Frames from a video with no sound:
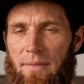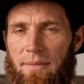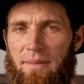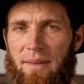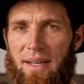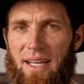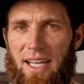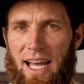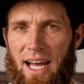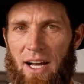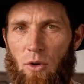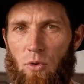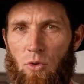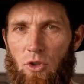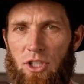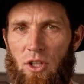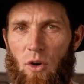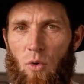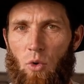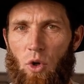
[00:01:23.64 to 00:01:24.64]
It had a
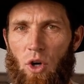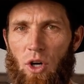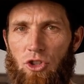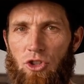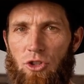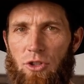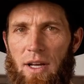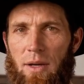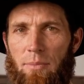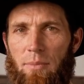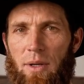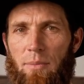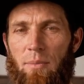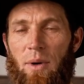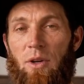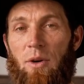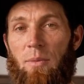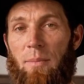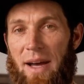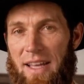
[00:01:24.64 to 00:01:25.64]
wringer washer that my
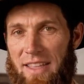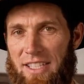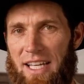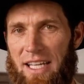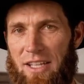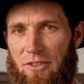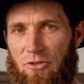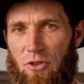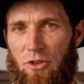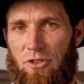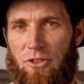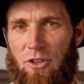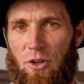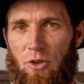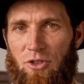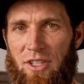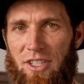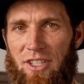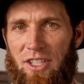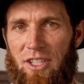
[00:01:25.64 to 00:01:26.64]
mother maintained for
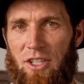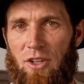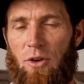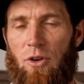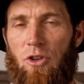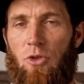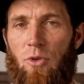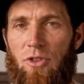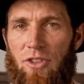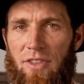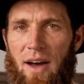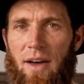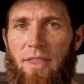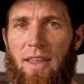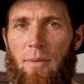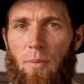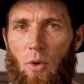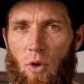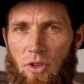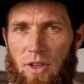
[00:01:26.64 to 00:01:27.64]
30 years with
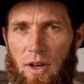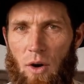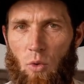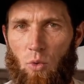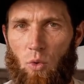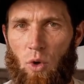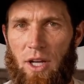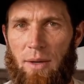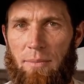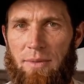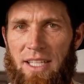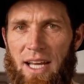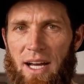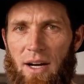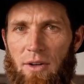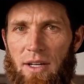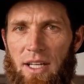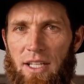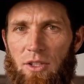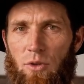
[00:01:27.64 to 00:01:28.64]
nothing more than a wipe
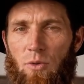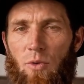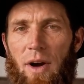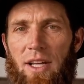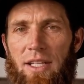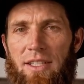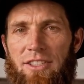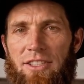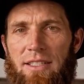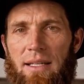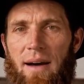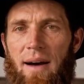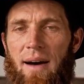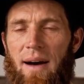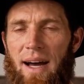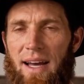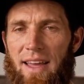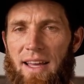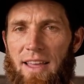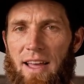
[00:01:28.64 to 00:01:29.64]
down and a rinse,
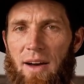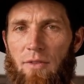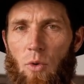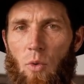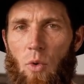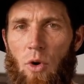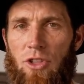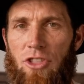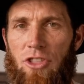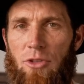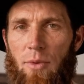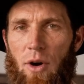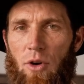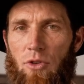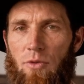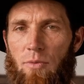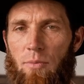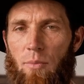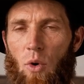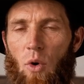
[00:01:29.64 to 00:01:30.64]
and it never once
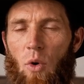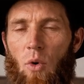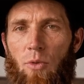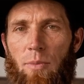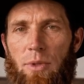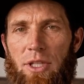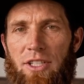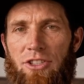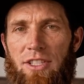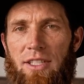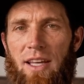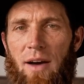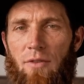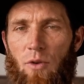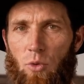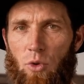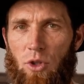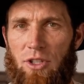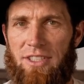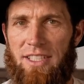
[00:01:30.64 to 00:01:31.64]
smelled of mold because it
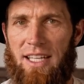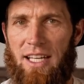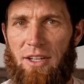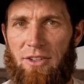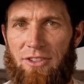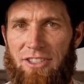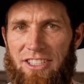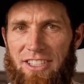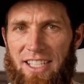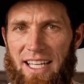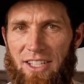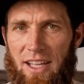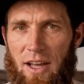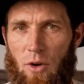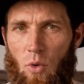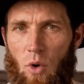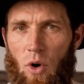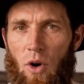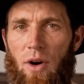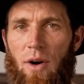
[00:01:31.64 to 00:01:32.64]
never once held
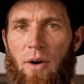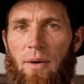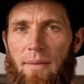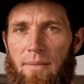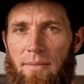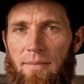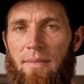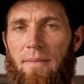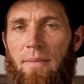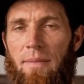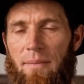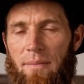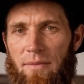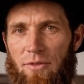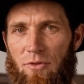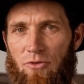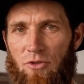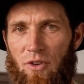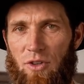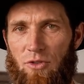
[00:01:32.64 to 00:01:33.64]
standing water.
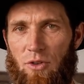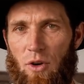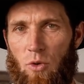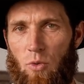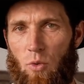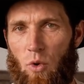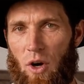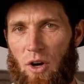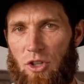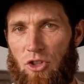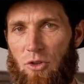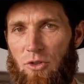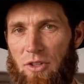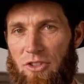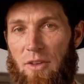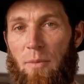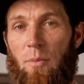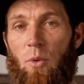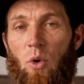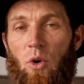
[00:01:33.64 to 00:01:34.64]
The front-load washer
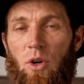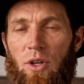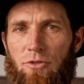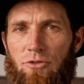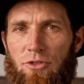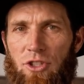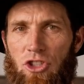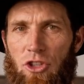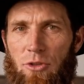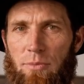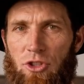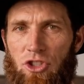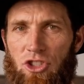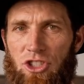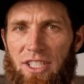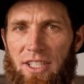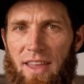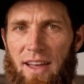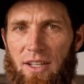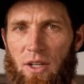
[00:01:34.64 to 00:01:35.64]
is a more efficient
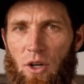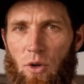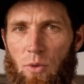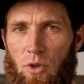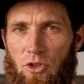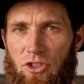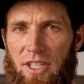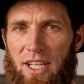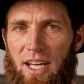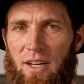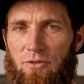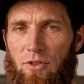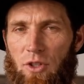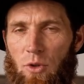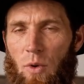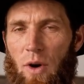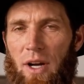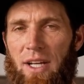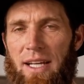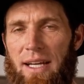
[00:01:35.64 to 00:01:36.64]
machine in almost every
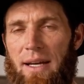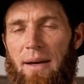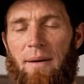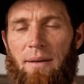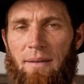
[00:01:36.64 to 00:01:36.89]
way.